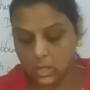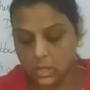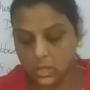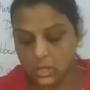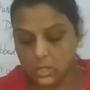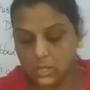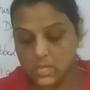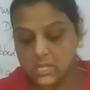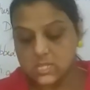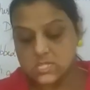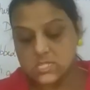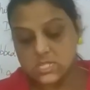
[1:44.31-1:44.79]

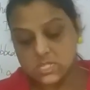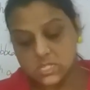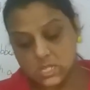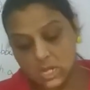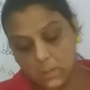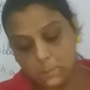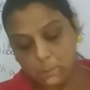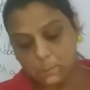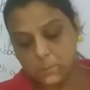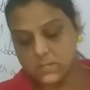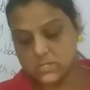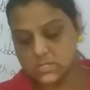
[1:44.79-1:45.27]
he still
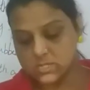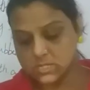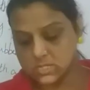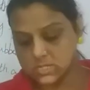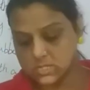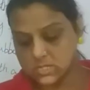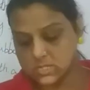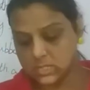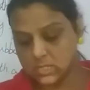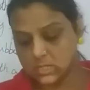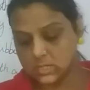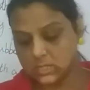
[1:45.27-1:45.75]

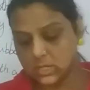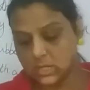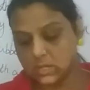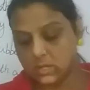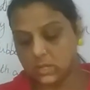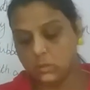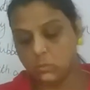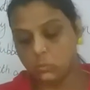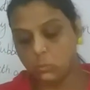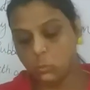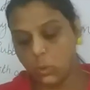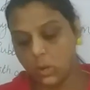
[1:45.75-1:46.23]
persisted
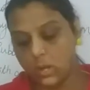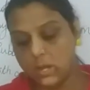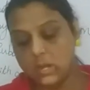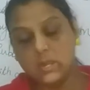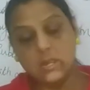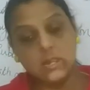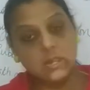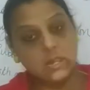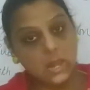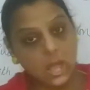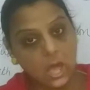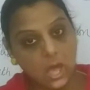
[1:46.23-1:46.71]
in
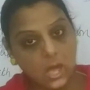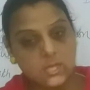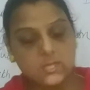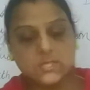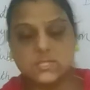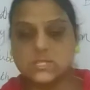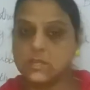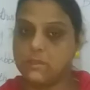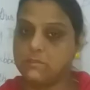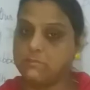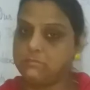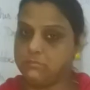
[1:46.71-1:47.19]
one
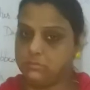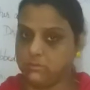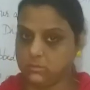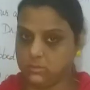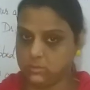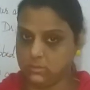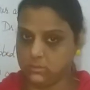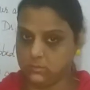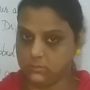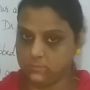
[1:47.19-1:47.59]
last effort.